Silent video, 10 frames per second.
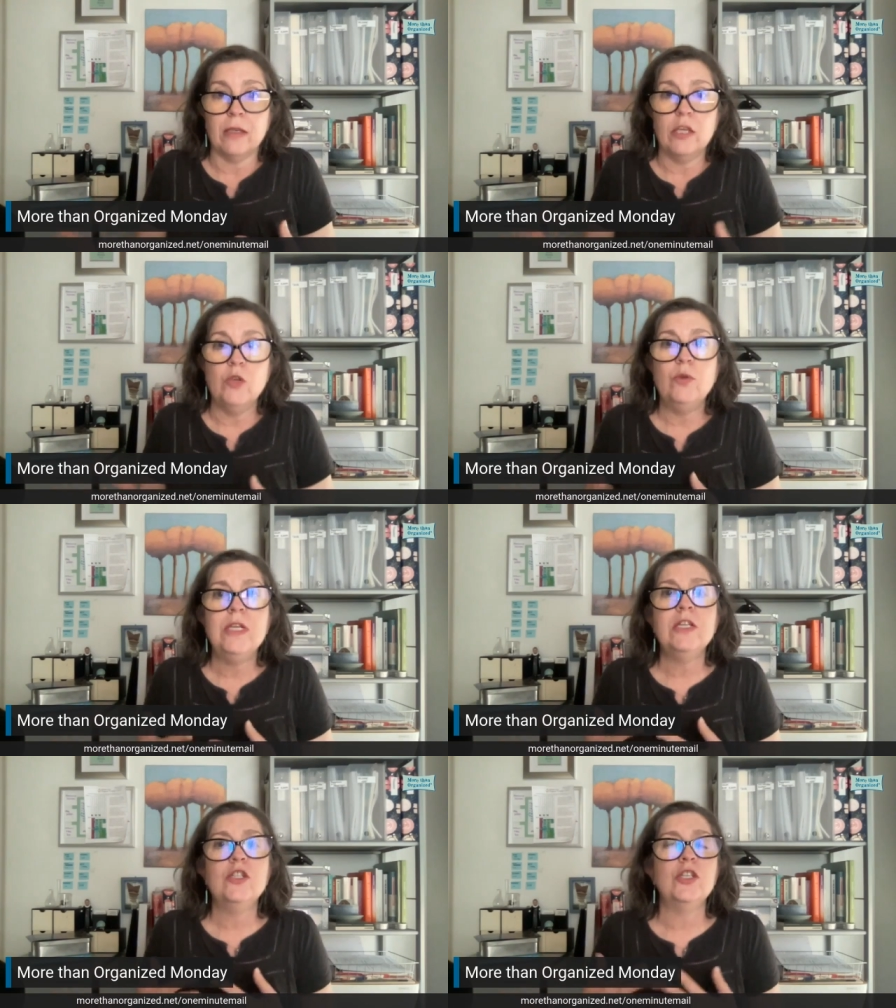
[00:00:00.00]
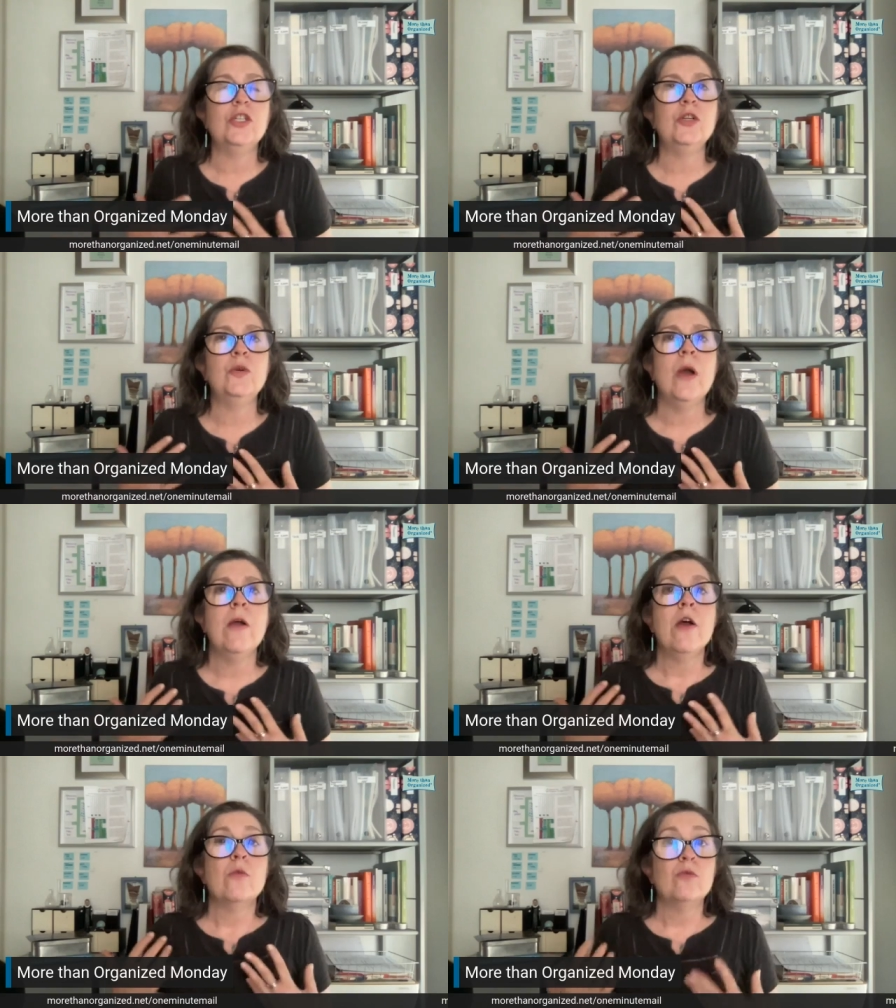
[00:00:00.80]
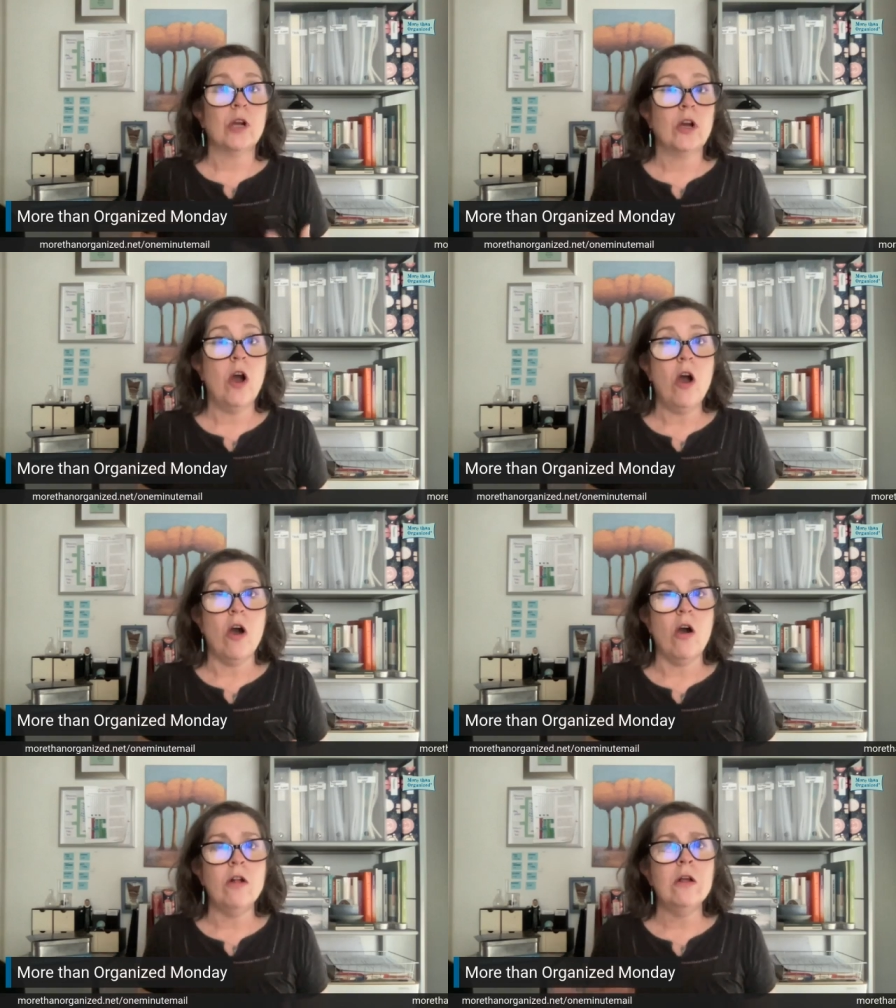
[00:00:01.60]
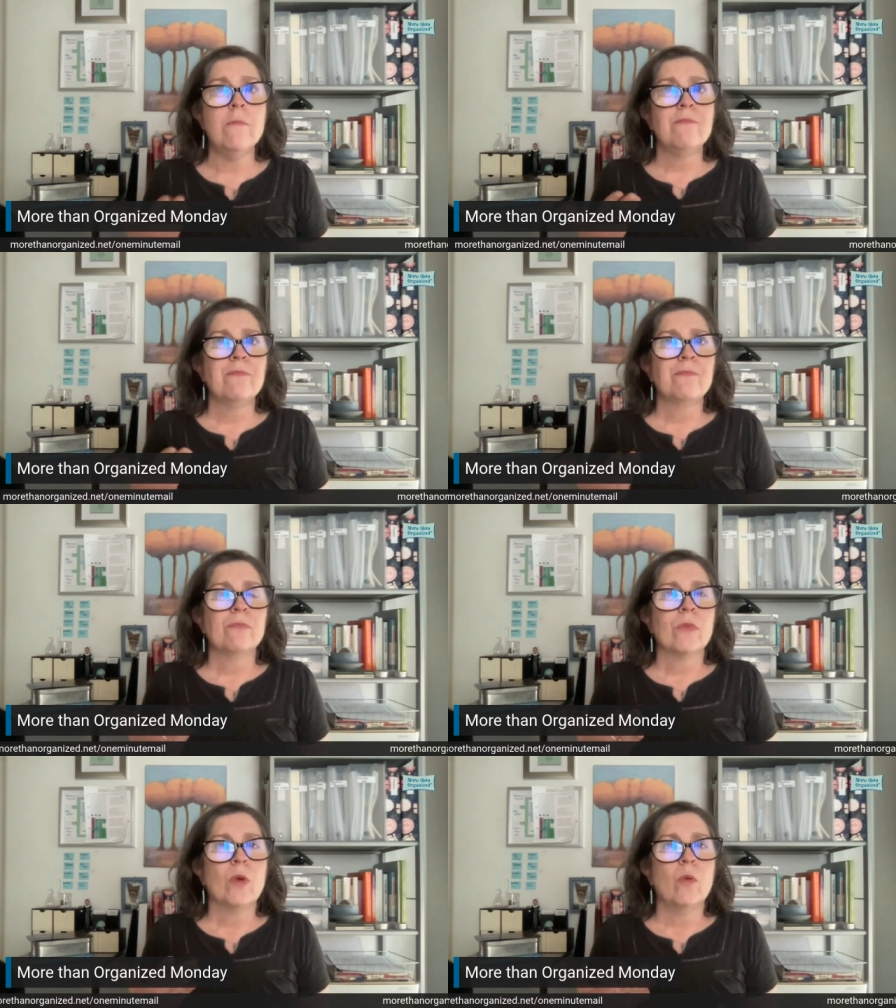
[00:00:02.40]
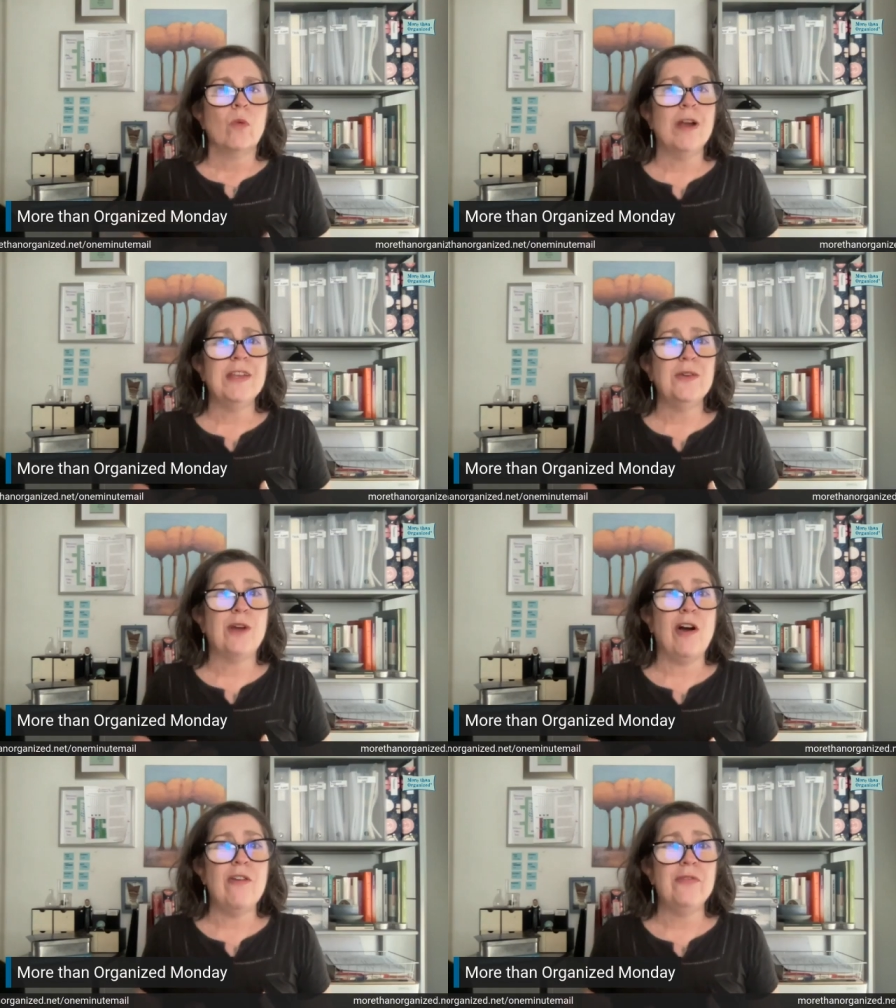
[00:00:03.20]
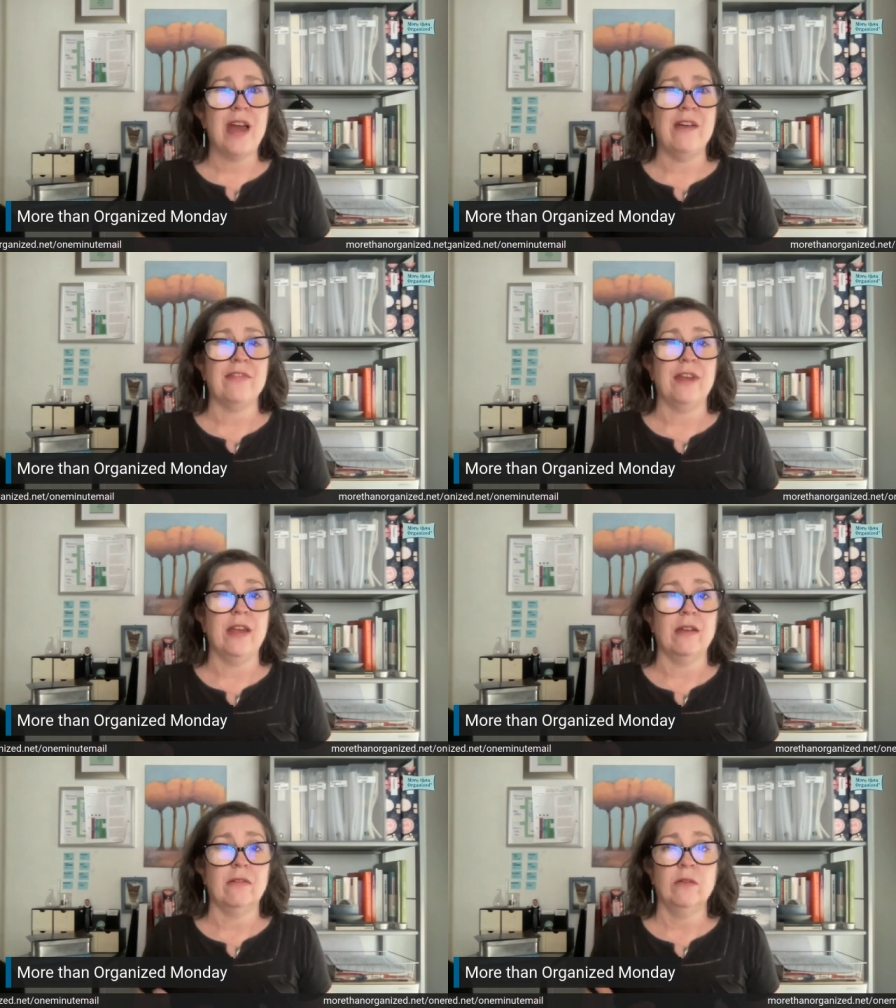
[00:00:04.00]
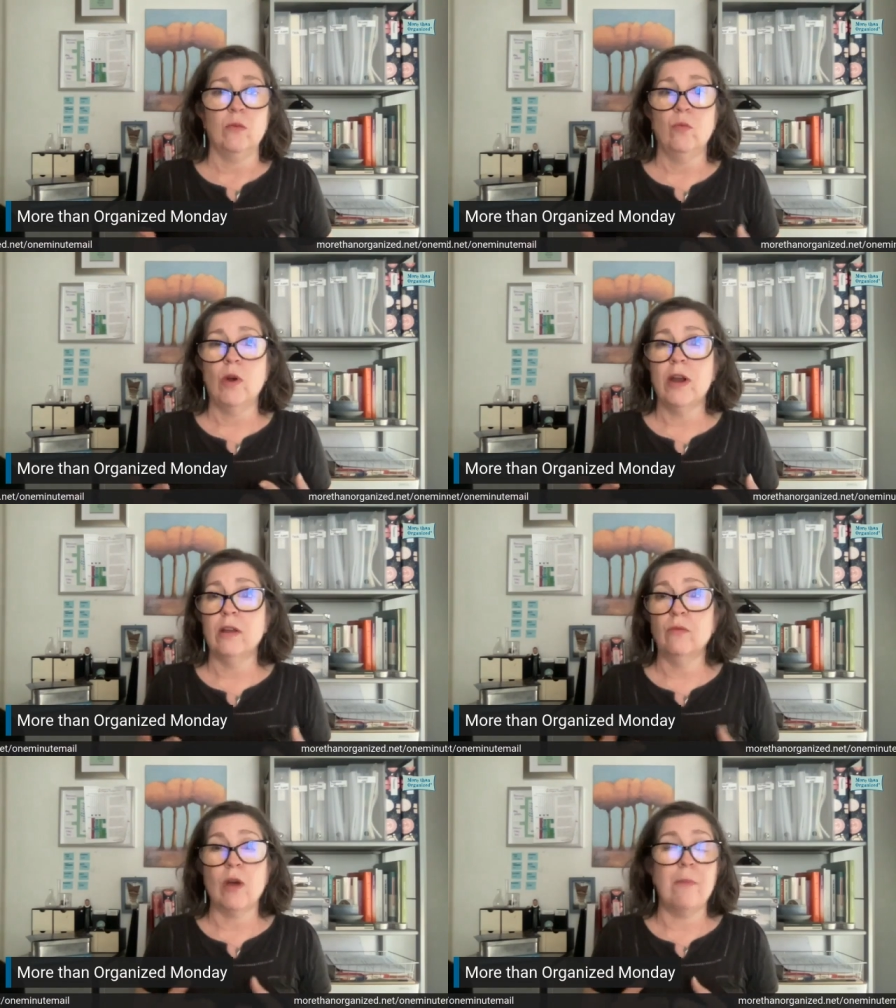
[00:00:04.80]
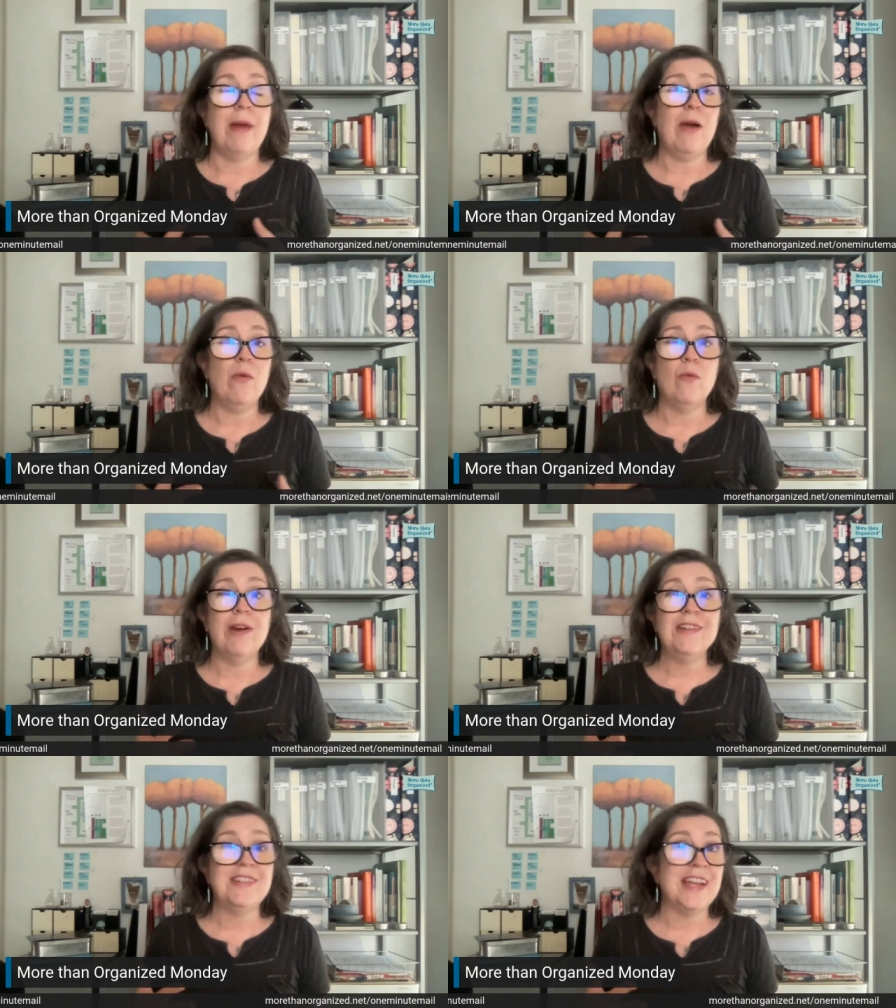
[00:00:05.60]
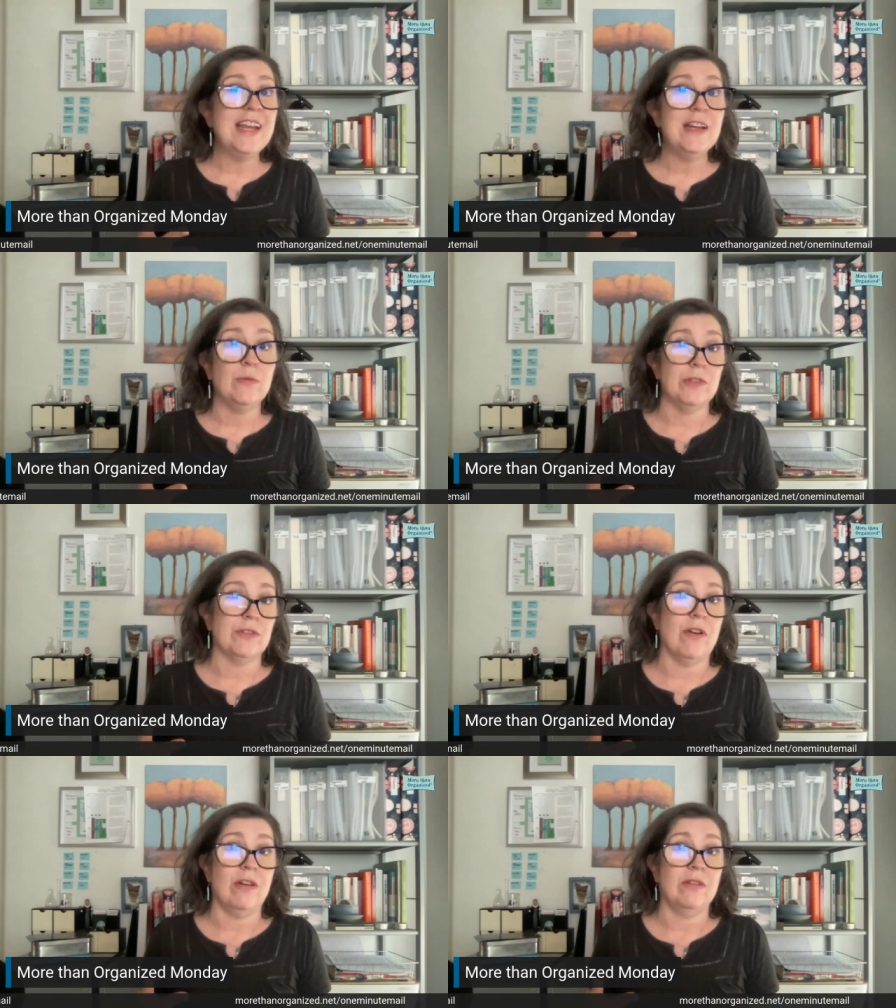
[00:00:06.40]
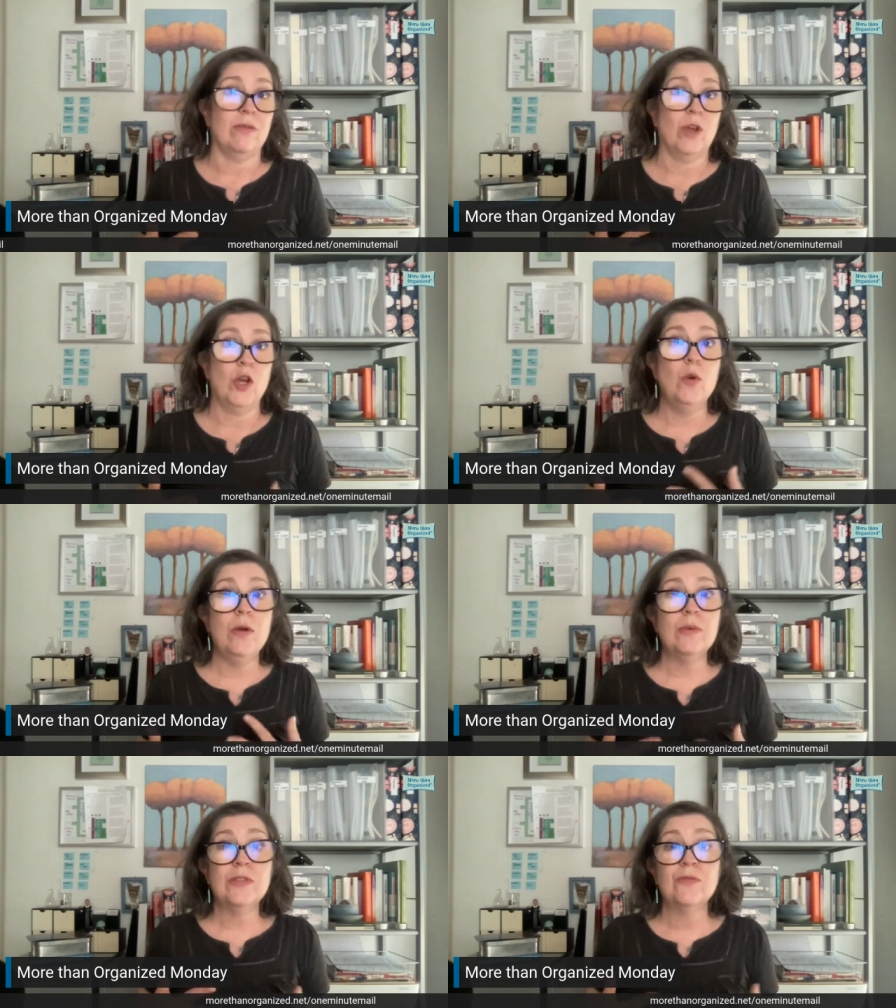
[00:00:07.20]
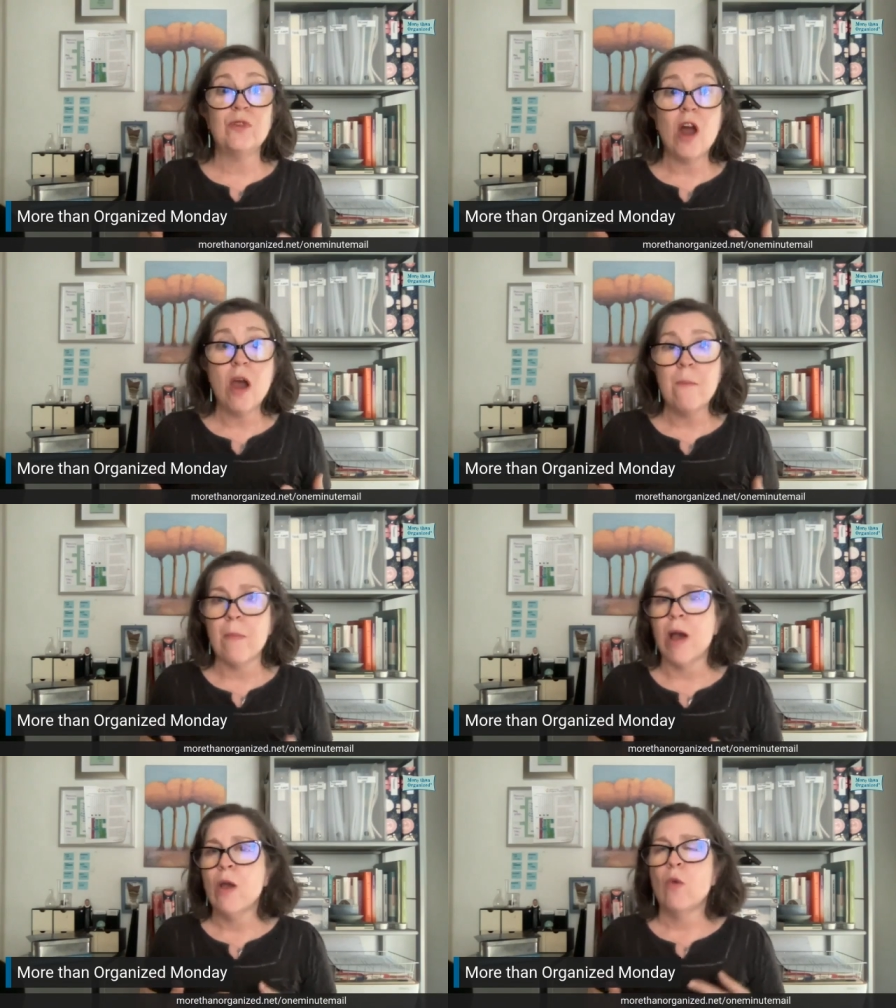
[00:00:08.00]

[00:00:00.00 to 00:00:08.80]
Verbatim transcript: You need to recall what you called that thing, where, about what date it was on, who it was from,